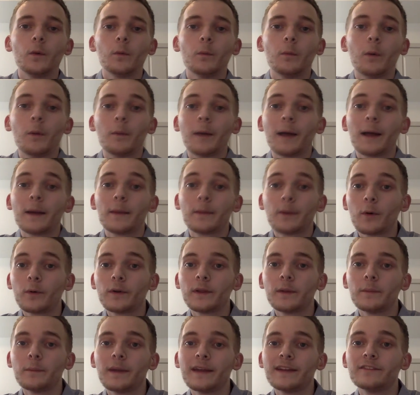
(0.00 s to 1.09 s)
While my
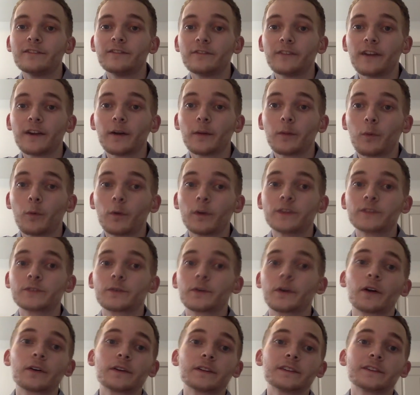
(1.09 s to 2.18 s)
opponent made fair points
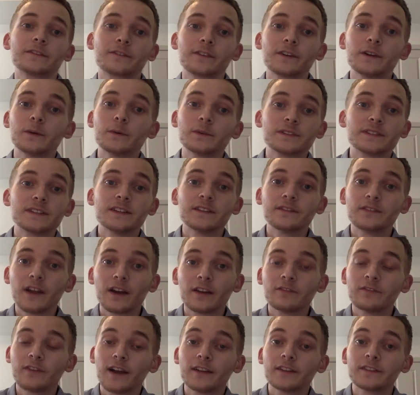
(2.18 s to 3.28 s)
regarding the frequency of
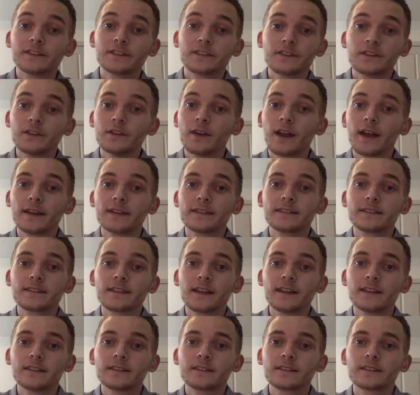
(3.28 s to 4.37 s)
gun violence in the United
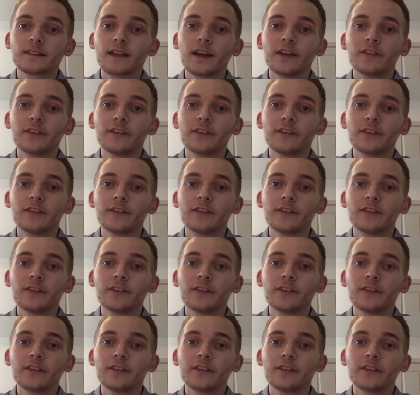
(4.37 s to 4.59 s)
States,